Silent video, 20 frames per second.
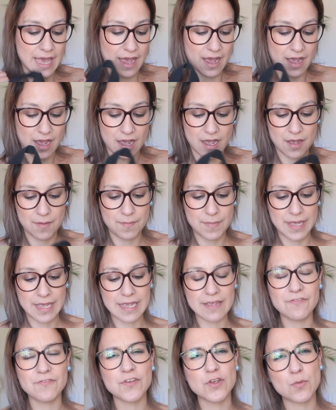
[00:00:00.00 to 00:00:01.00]

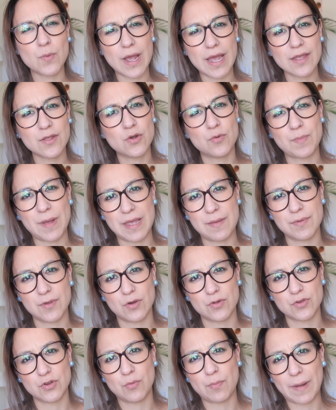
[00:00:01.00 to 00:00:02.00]
If you wear your baby
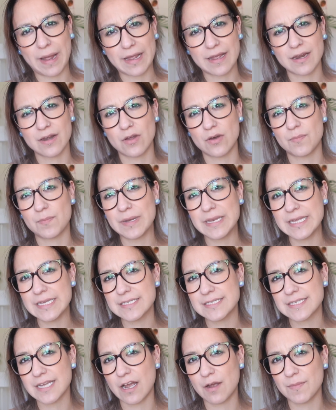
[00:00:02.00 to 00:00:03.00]
on your back a lot,
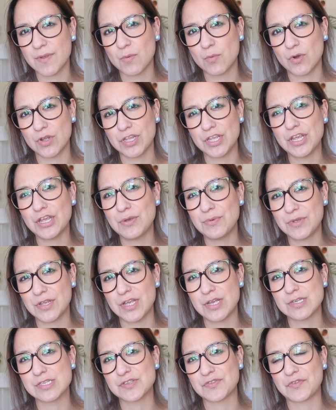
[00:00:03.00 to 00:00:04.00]
please tell me what you
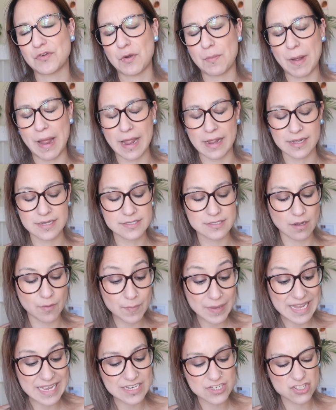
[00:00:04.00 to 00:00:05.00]
use for a bag, because I'd
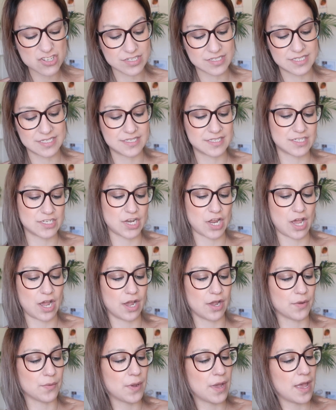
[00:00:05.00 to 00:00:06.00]
be interested to
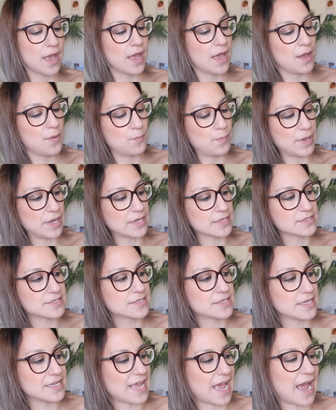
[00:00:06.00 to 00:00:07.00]
know.
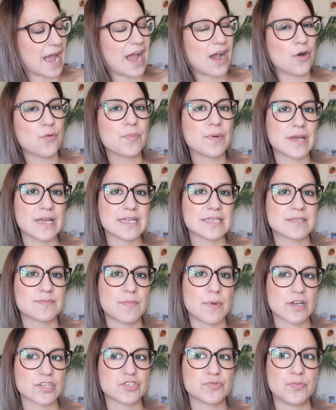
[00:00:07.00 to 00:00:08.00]
But yeah, Albert is
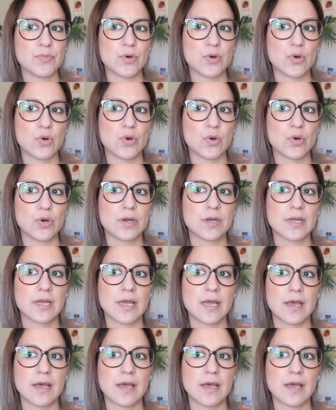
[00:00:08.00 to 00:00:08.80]
much more